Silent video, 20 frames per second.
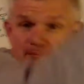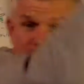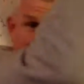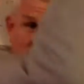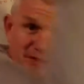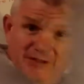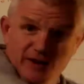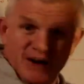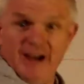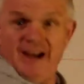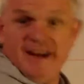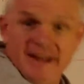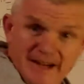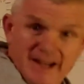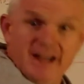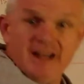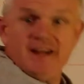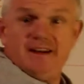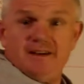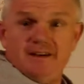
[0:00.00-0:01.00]
the tight
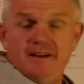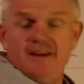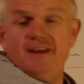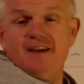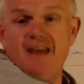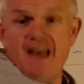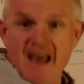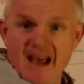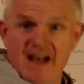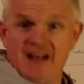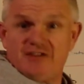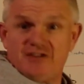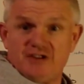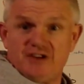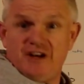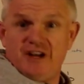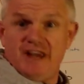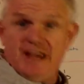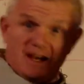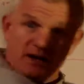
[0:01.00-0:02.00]
end ass
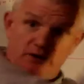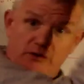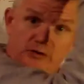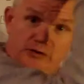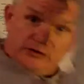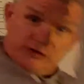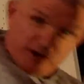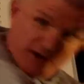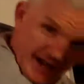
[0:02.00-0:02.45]
and ankles